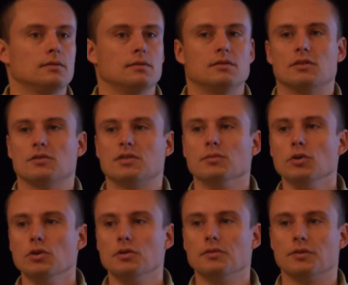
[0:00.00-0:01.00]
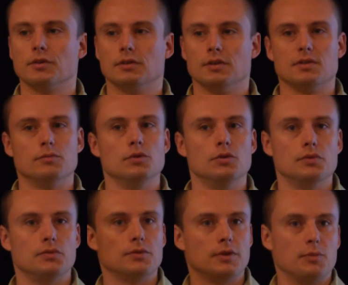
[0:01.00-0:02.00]
It starts to move or it doesn't
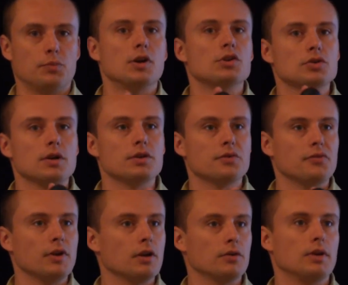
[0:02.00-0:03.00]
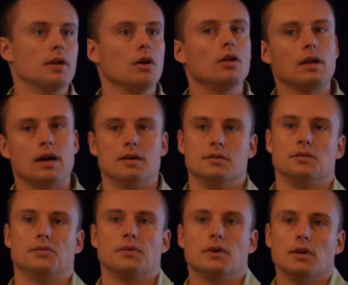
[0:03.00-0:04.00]
move. You get pressure on your finger. You get all kinds
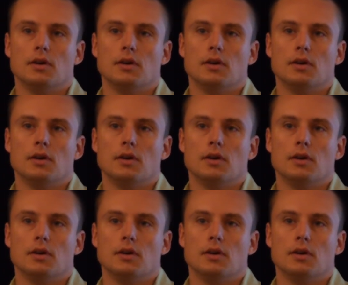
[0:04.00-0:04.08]
of